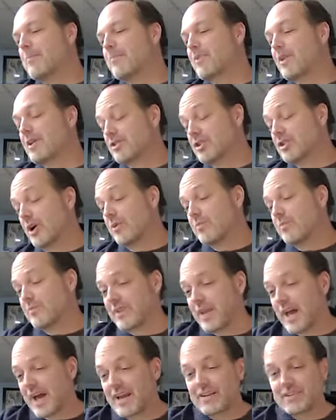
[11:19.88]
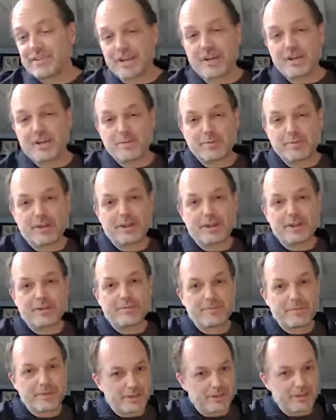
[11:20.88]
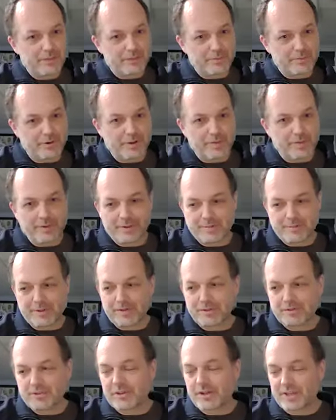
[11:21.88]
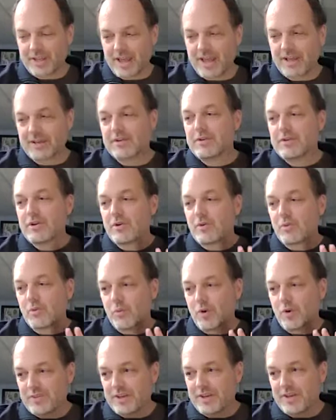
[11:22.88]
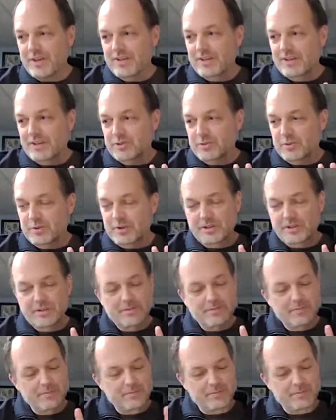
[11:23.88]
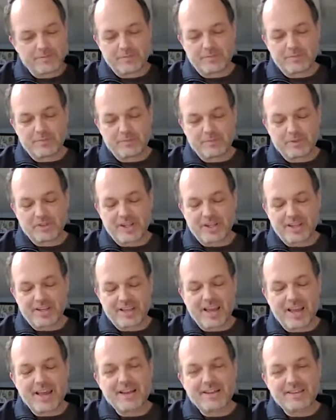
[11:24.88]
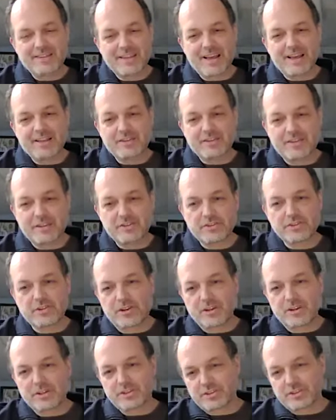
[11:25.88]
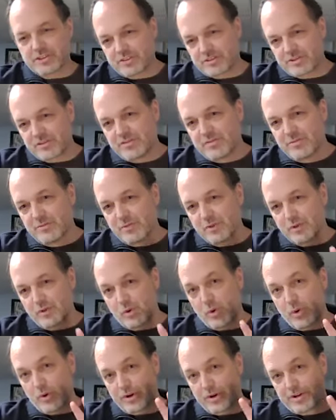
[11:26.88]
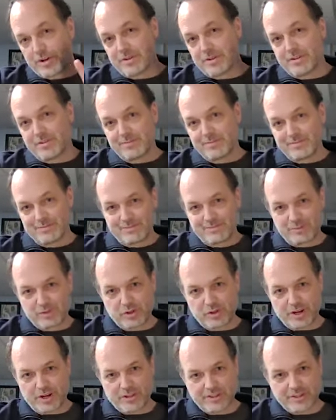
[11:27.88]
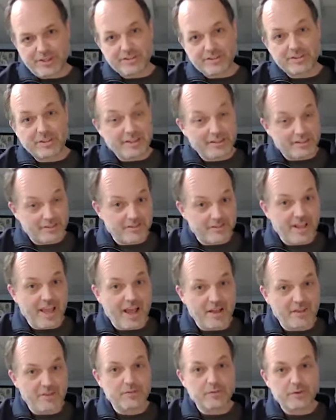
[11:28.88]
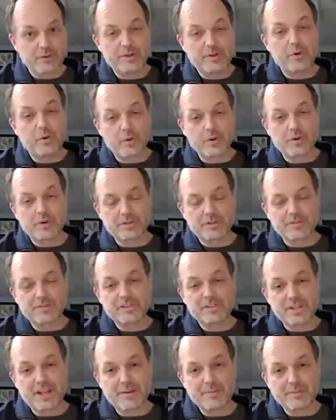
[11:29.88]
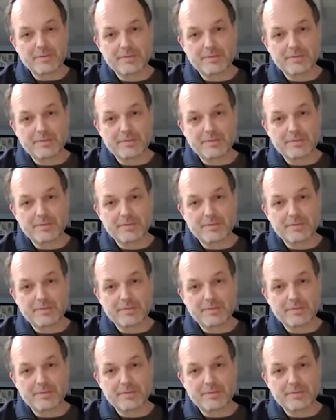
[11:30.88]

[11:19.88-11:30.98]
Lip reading: So that is how you play Yellow Submarine by the Beatles. Again, one thing I just want to state again is that this song is recorded strangely. It's down 3/4 of a step.